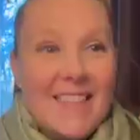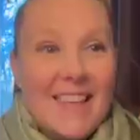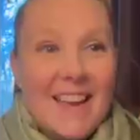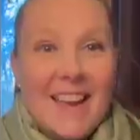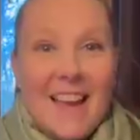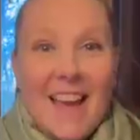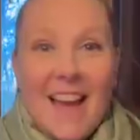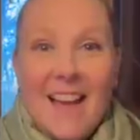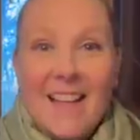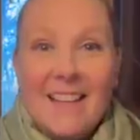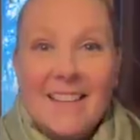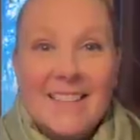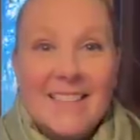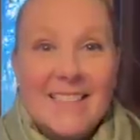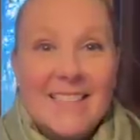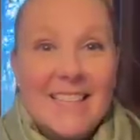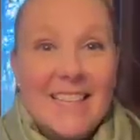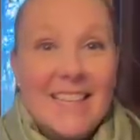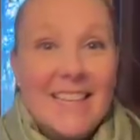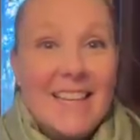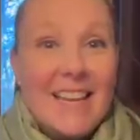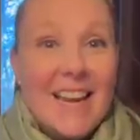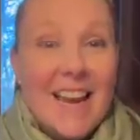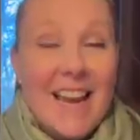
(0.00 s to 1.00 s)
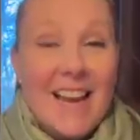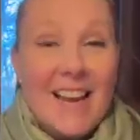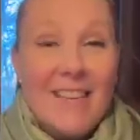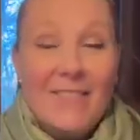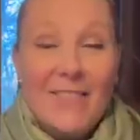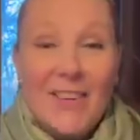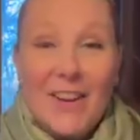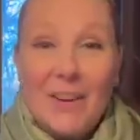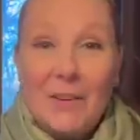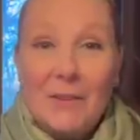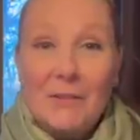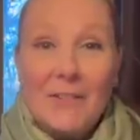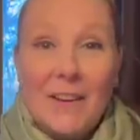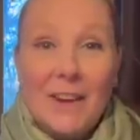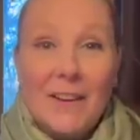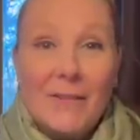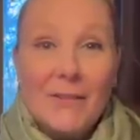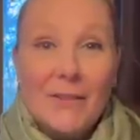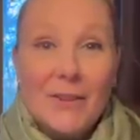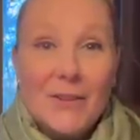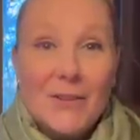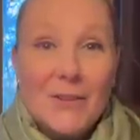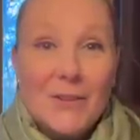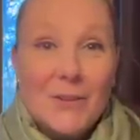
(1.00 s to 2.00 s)
Helen D and Mona
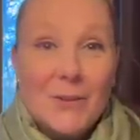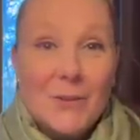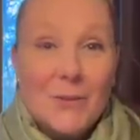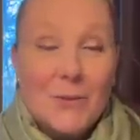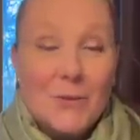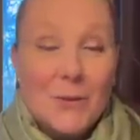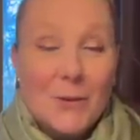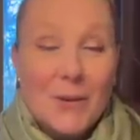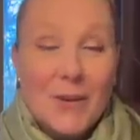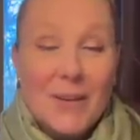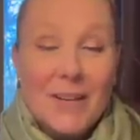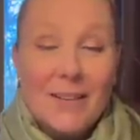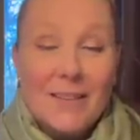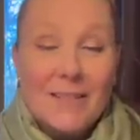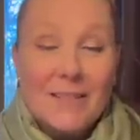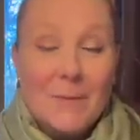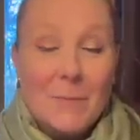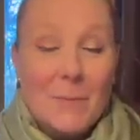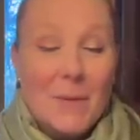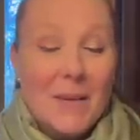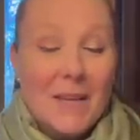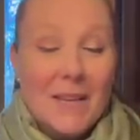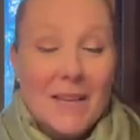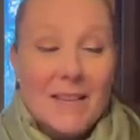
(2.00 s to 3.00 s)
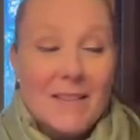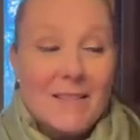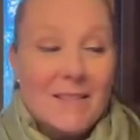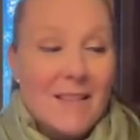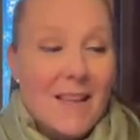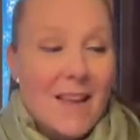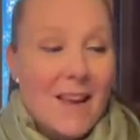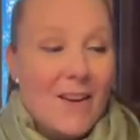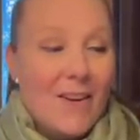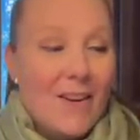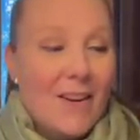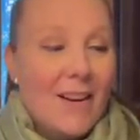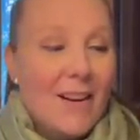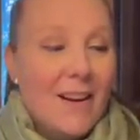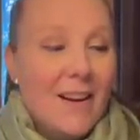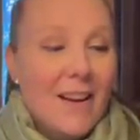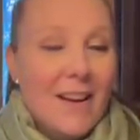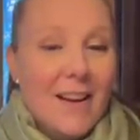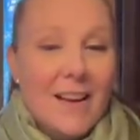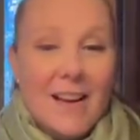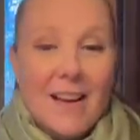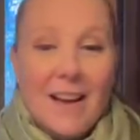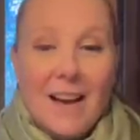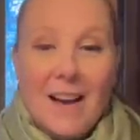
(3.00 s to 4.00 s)
Pfeiffer's tutorials, because they are
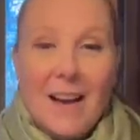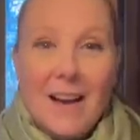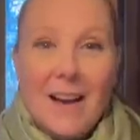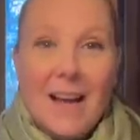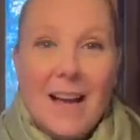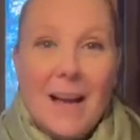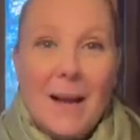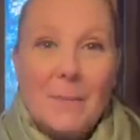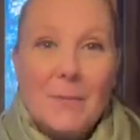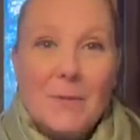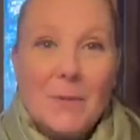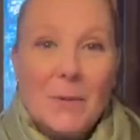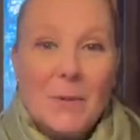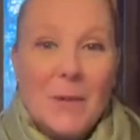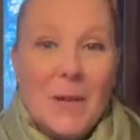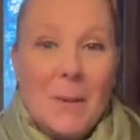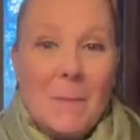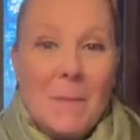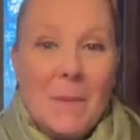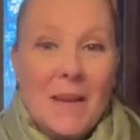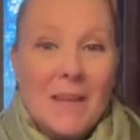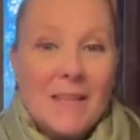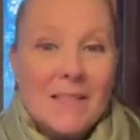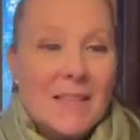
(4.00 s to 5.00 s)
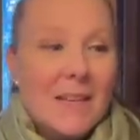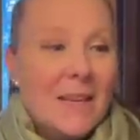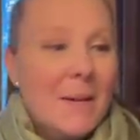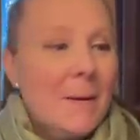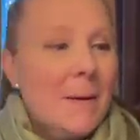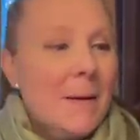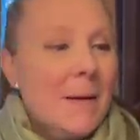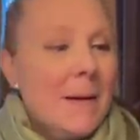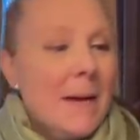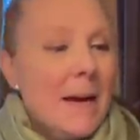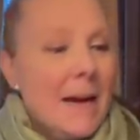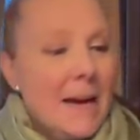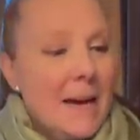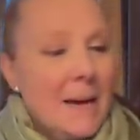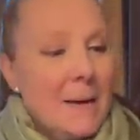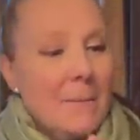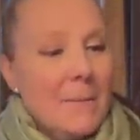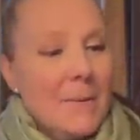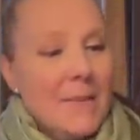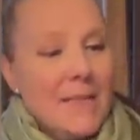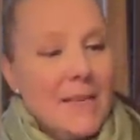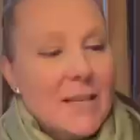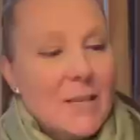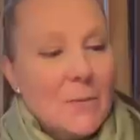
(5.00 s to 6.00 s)
absolutely amazing.
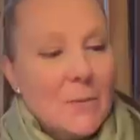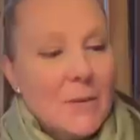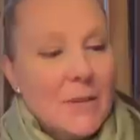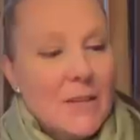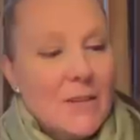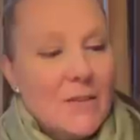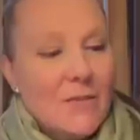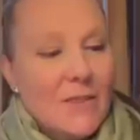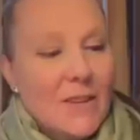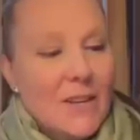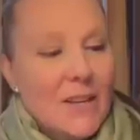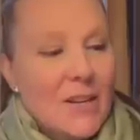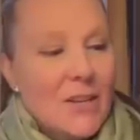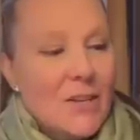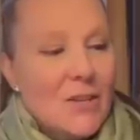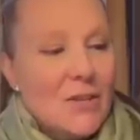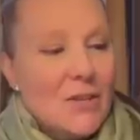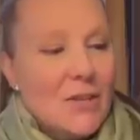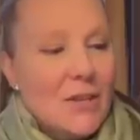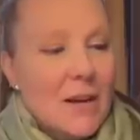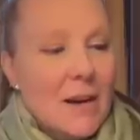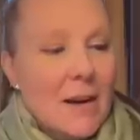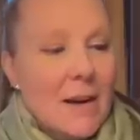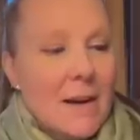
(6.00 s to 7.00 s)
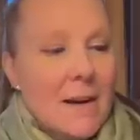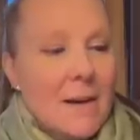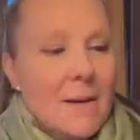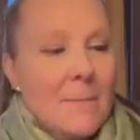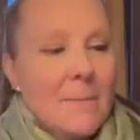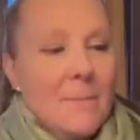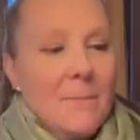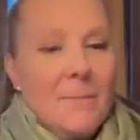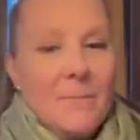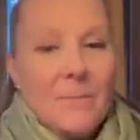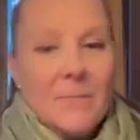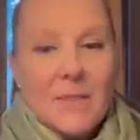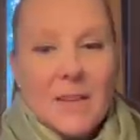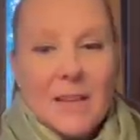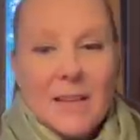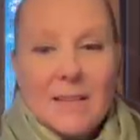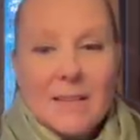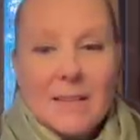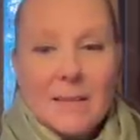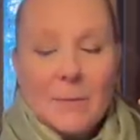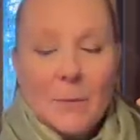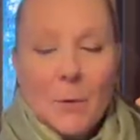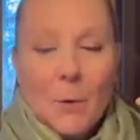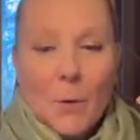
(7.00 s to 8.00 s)
But this one is finished in
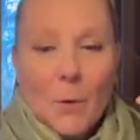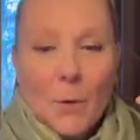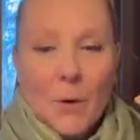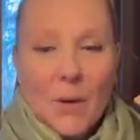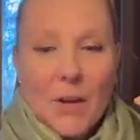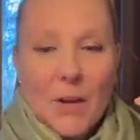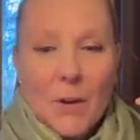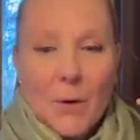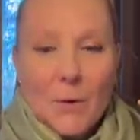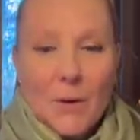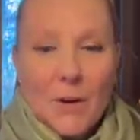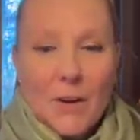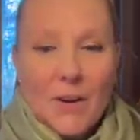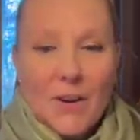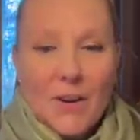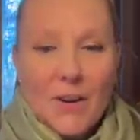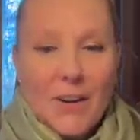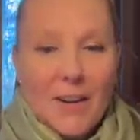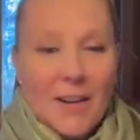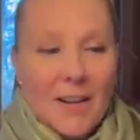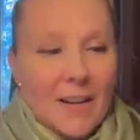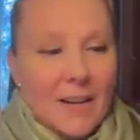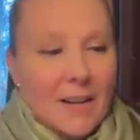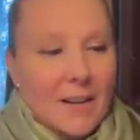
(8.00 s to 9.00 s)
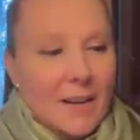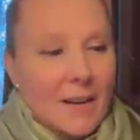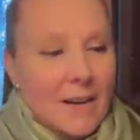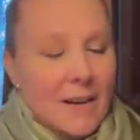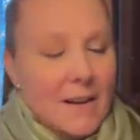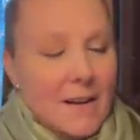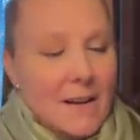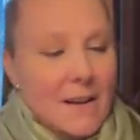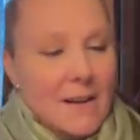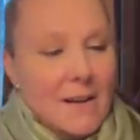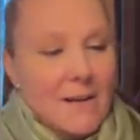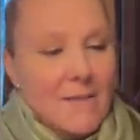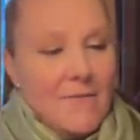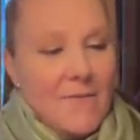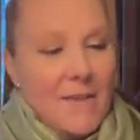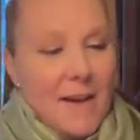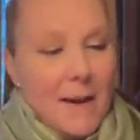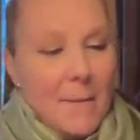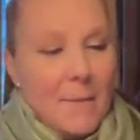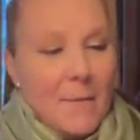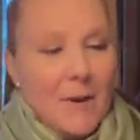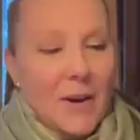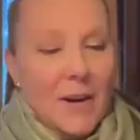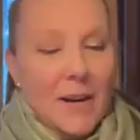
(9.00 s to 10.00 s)
some Yoder
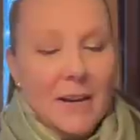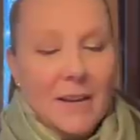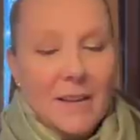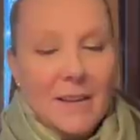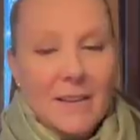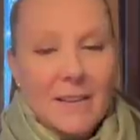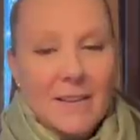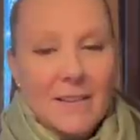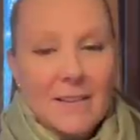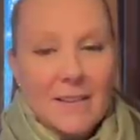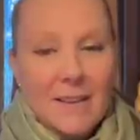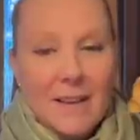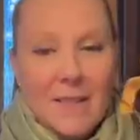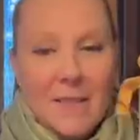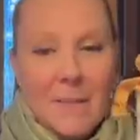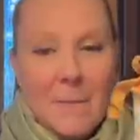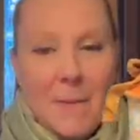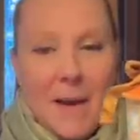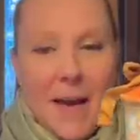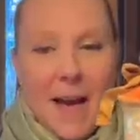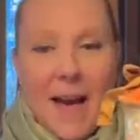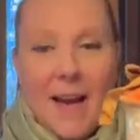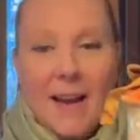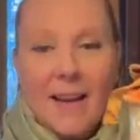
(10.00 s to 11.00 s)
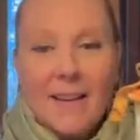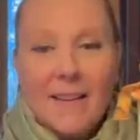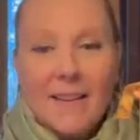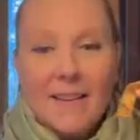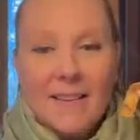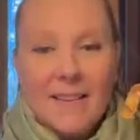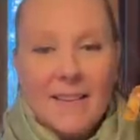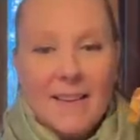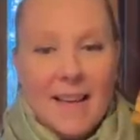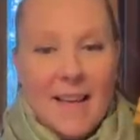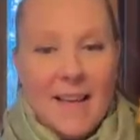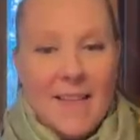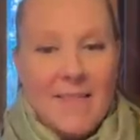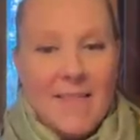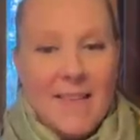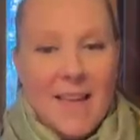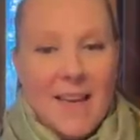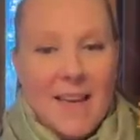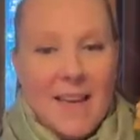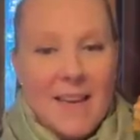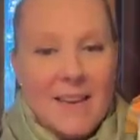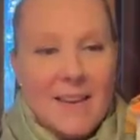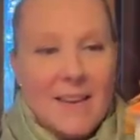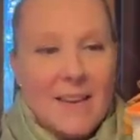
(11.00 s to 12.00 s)
fabric on the back, and
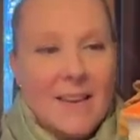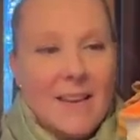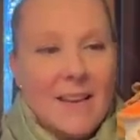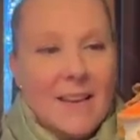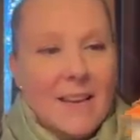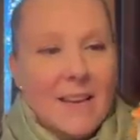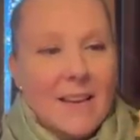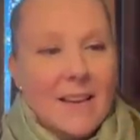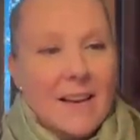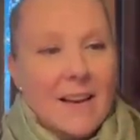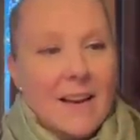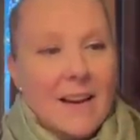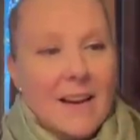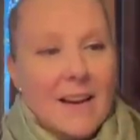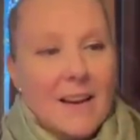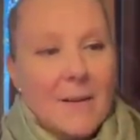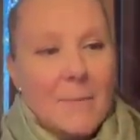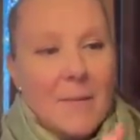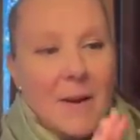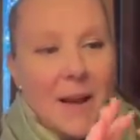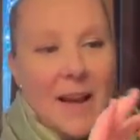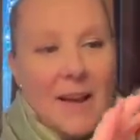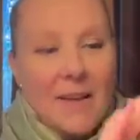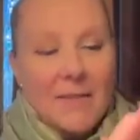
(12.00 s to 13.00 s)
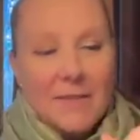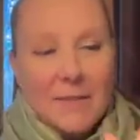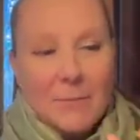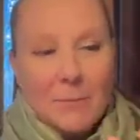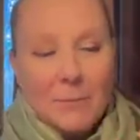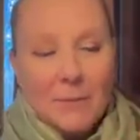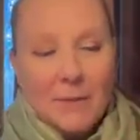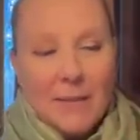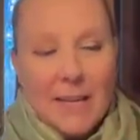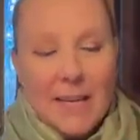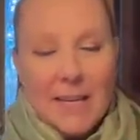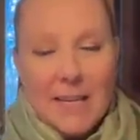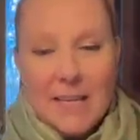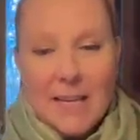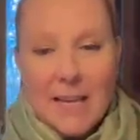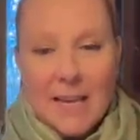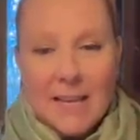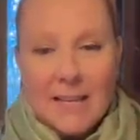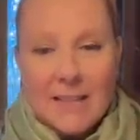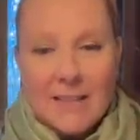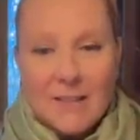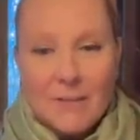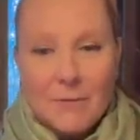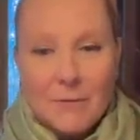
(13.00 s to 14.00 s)
then I have some Lady
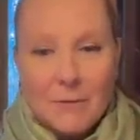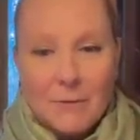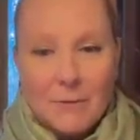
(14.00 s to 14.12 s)
Dots